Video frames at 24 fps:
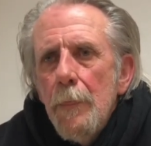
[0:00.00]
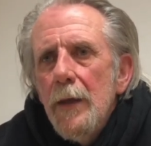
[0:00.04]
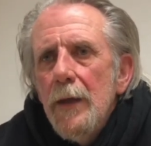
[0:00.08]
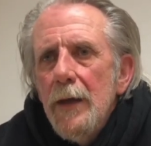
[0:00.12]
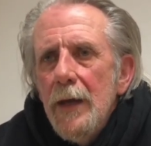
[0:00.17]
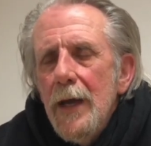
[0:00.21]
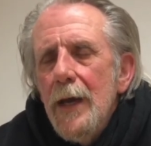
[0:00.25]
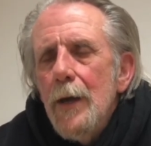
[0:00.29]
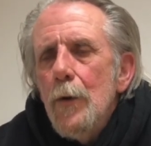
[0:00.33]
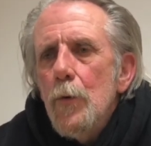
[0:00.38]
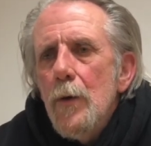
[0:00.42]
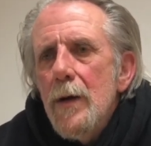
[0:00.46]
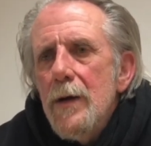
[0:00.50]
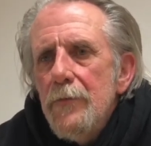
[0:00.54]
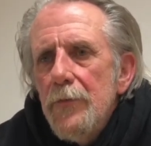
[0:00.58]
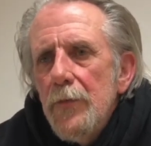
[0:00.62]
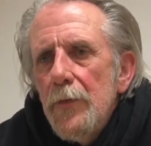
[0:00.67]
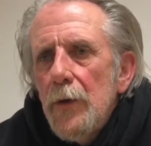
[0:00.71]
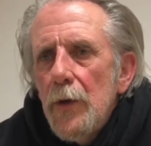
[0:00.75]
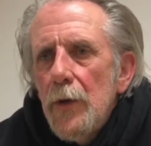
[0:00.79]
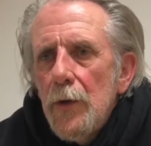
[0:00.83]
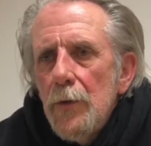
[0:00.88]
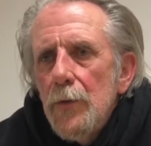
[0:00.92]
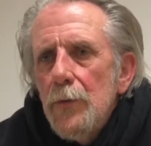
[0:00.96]

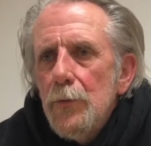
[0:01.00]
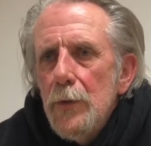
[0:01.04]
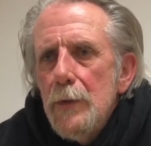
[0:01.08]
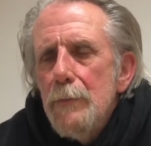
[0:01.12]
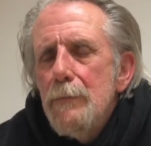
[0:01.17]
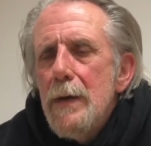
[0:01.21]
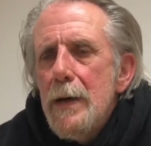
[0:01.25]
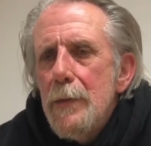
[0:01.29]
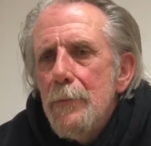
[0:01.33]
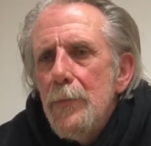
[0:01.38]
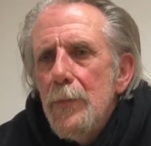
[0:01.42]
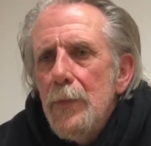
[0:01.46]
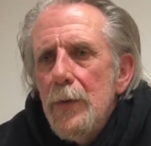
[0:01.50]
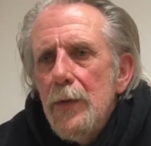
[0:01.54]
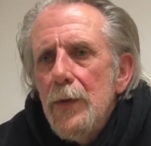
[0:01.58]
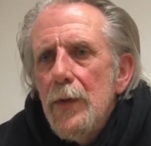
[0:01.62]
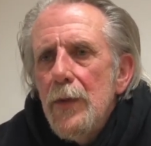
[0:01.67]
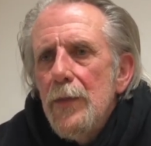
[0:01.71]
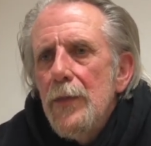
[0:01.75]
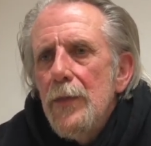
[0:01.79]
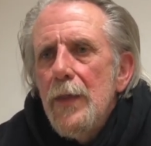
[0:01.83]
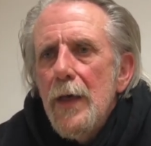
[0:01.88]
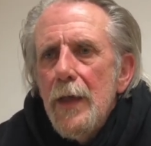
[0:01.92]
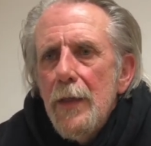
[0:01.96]
However, remember
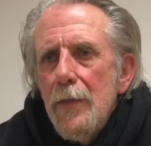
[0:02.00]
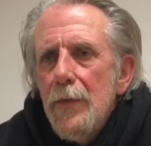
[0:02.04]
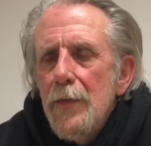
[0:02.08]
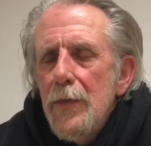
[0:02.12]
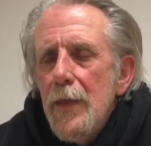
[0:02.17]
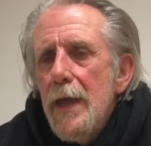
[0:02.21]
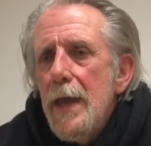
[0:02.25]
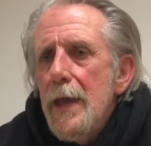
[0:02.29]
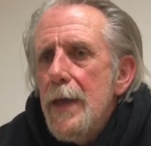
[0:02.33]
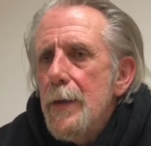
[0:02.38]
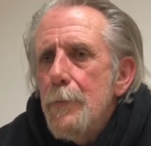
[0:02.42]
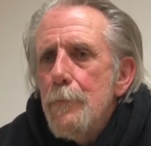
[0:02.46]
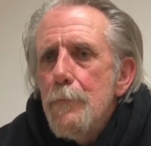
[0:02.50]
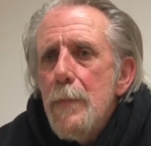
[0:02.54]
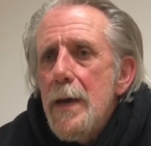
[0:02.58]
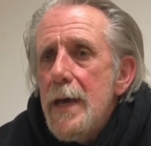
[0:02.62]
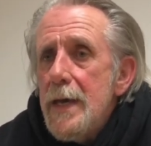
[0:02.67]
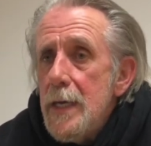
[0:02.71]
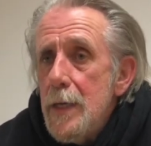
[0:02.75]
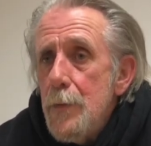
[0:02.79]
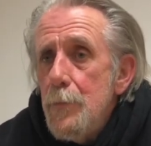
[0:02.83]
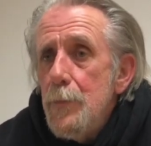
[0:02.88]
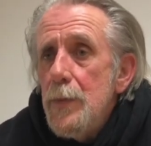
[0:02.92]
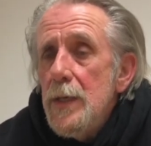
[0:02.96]
that they
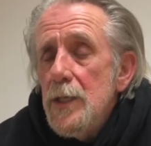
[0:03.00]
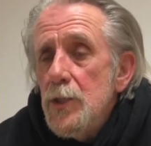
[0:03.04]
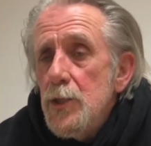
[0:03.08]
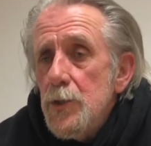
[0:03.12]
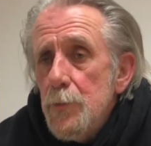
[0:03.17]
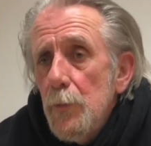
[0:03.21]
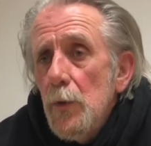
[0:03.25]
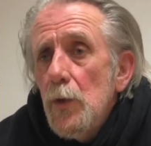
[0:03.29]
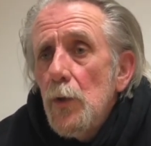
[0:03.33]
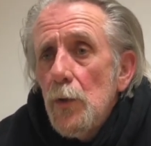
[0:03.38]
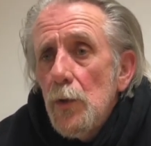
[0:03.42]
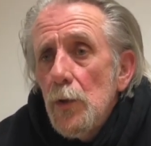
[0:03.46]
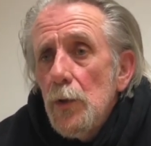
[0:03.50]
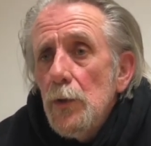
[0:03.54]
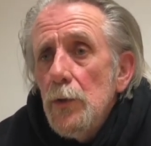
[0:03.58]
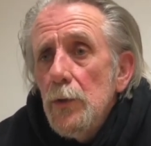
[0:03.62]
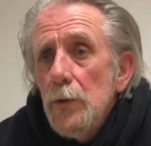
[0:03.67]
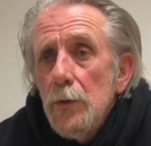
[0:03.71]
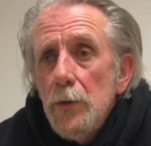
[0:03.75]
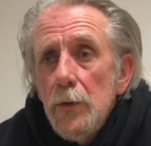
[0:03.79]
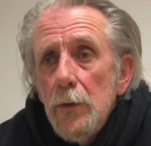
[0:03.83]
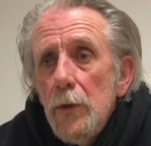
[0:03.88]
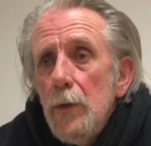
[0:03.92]
may be small,